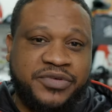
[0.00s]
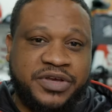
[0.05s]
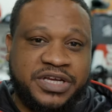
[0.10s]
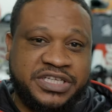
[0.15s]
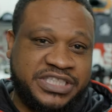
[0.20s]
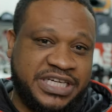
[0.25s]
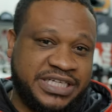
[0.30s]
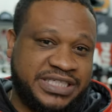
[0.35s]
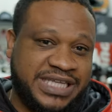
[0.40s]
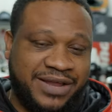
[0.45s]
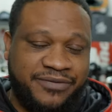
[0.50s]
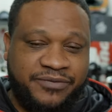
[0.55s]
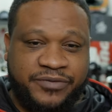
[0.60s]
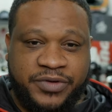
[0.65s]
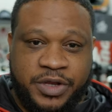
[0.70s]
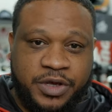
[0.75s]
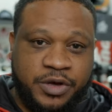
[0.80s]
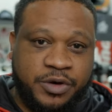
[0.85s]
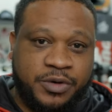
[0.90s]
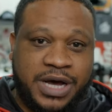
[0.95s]
You can check that
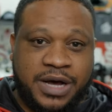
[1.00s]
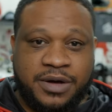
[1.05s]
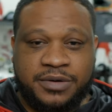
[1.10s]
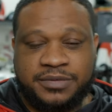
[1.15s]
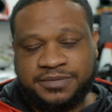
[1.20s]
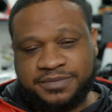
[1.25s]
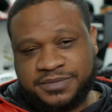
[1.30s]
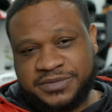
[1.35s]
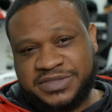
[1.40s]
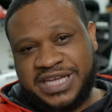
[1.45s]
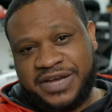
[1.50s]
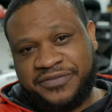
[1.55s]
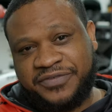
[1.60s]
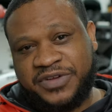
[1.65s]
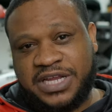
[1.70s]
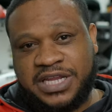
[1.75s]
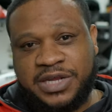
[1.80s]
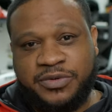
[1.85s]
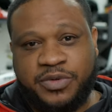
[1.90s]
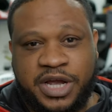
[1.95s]
video out.
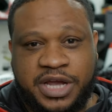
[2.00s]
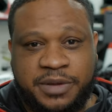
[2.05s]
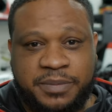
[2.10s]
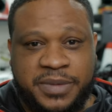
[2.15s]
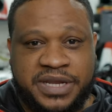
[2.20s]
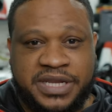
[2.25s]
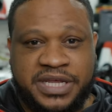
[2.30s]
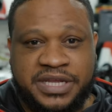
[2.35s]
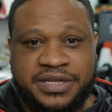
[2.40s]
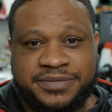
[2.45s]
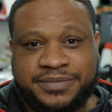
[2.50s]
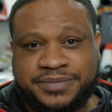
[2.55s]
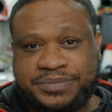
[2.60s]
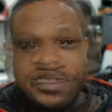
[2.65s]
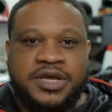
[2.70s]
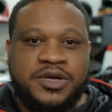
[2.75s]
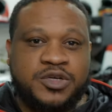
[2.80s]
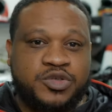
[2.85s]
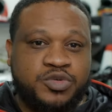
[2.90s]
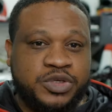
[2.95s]
Definitely recommended.
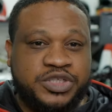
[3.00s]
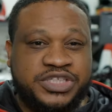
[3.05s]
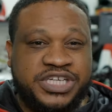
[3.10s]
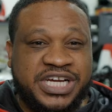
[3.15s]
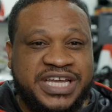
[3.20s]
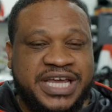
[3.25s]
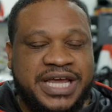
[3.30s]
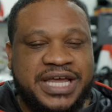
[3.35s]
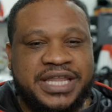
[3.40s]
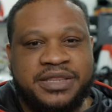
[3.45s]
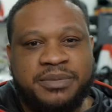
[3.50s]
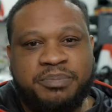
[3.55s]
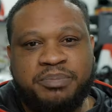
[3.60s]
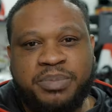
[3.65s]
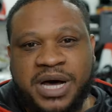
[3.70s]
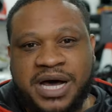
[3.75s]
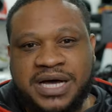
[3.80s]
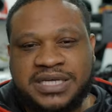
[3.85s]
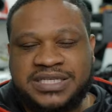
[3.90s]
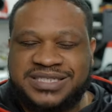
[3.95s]
Here's what you're gonna get in the
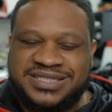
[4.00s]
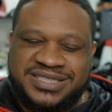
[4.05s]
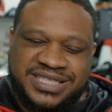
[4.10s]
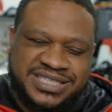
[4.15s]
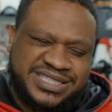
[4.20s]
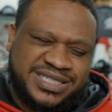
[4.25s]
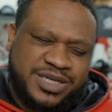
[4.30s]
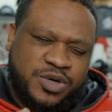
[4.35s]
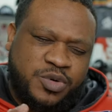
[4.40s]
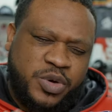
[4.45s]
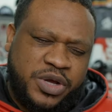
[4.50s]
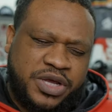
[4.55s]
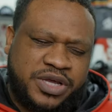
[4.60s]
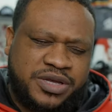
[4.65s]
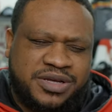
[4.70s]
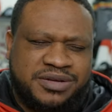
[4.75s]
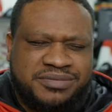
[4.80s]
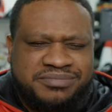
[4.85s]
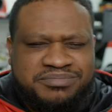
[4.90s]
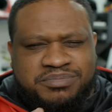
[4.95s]
box. Just a quick
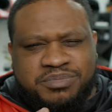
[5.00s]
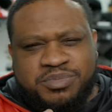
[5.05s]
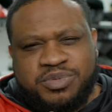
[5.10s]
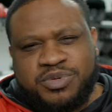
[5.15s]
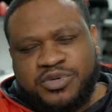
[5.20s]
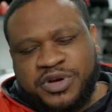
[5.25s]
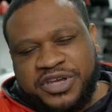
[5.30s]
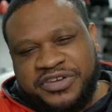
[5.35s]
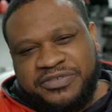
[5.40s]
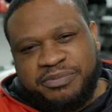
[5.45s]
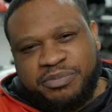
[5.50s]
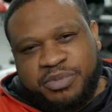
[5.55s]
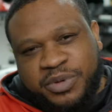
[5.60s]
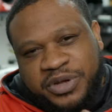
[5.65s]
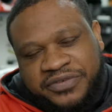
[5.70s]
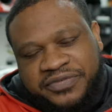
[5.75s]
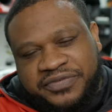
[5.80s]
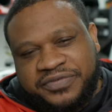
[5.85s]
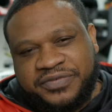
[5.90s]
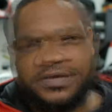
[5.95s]

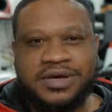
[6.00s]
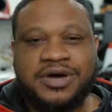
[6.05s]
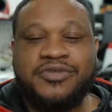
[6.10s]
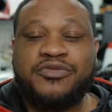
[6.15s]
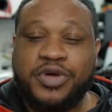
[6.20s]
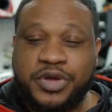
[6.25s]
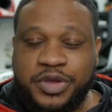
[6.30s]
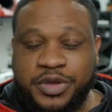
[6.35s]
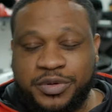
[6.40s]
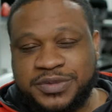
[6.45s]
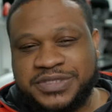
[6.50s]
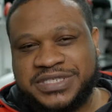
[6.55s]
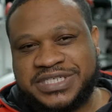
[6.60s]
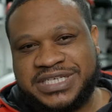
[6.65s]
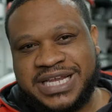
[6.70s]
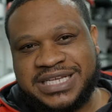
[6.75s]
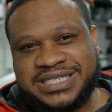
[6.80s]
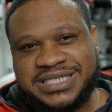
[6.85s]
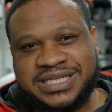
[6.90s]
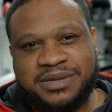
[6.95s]
brief of what you would
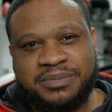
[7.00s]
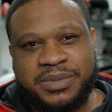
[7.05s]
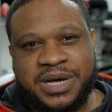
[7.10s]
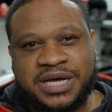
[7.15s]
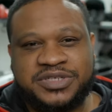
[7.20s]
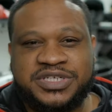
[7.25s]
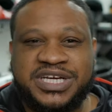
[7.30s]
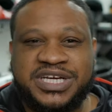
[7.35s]
see that's in the box.